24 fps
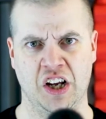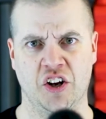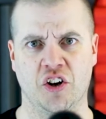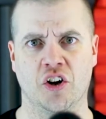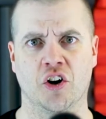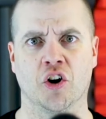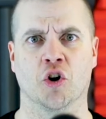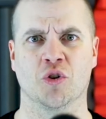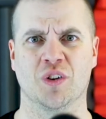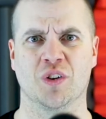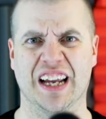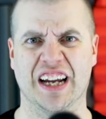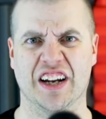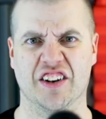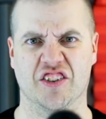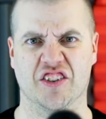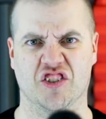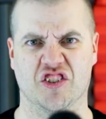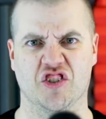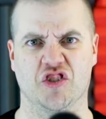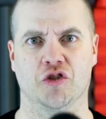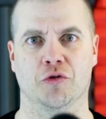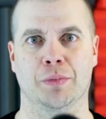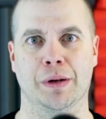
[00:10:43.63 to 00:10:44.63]
Her
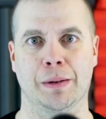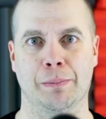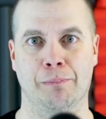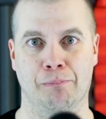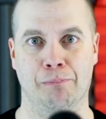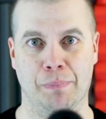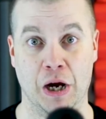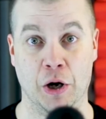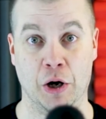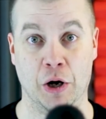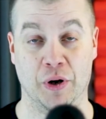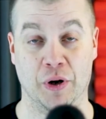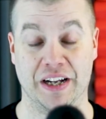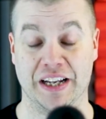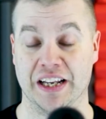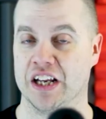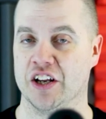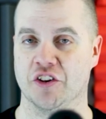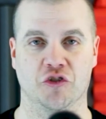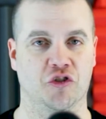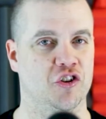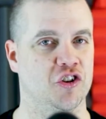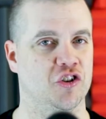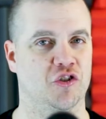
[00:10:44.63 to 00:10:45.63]
legacy should be buried,
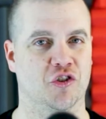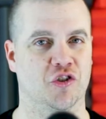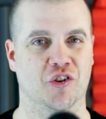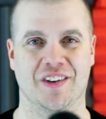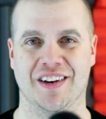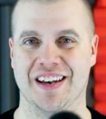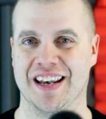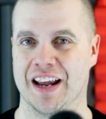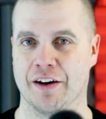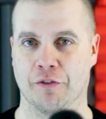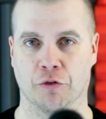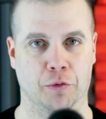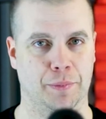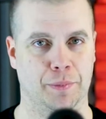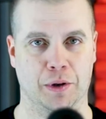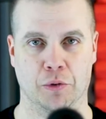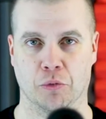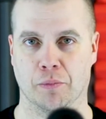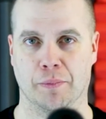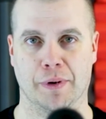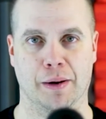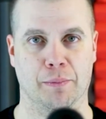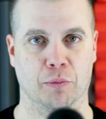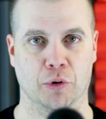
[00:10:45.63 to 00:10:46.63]
and she should never be
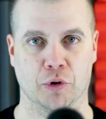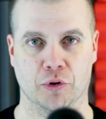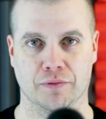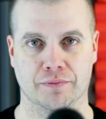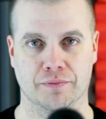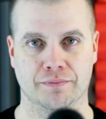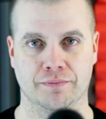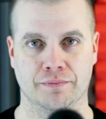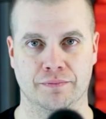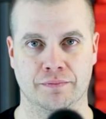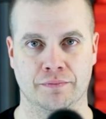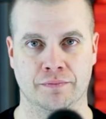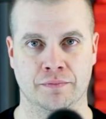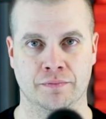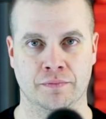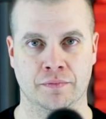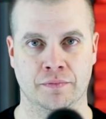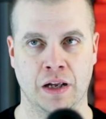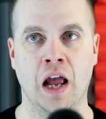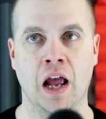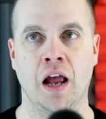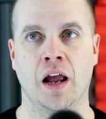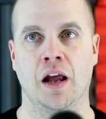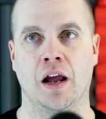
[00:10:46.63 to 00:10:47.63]

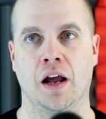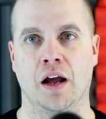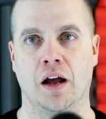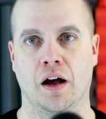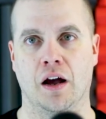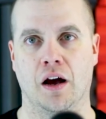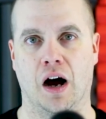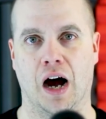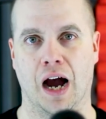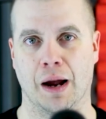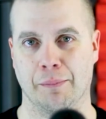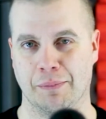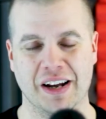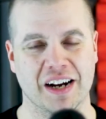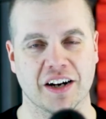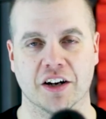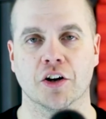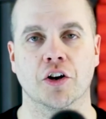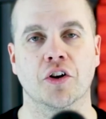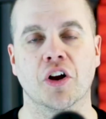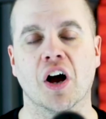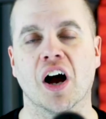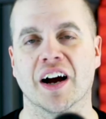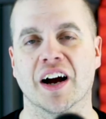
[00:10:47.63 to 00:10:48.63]
remembered. I'm not going
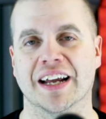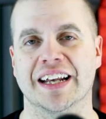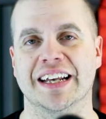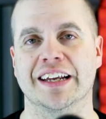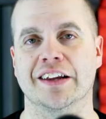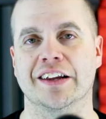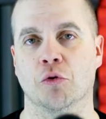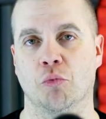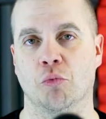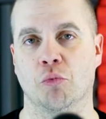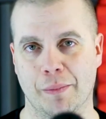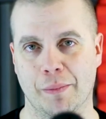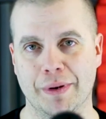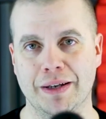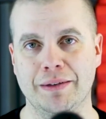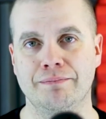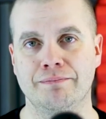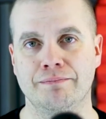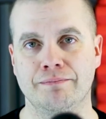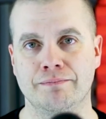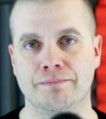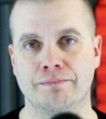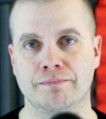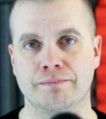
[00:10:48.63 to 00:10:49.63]
to knock any of the women,
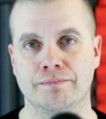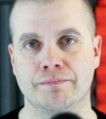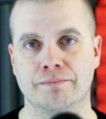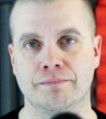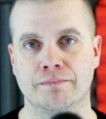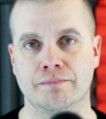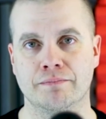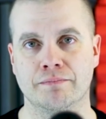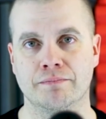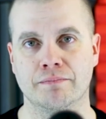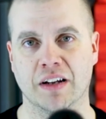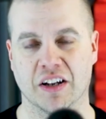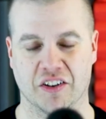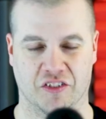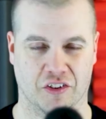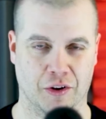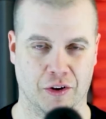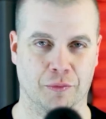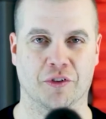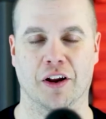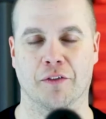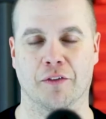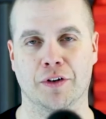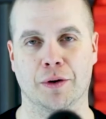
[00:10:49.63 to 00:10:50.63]
except
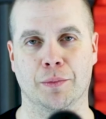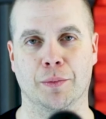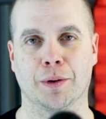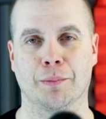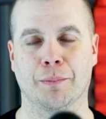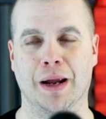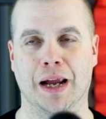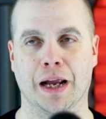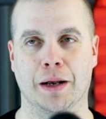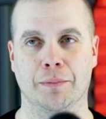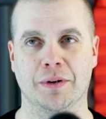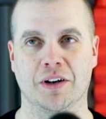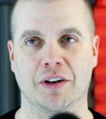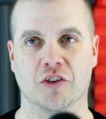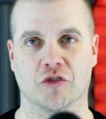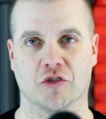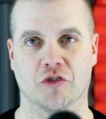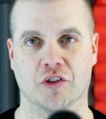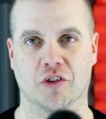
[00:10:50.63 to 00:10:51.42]
Stephanie McMahon, because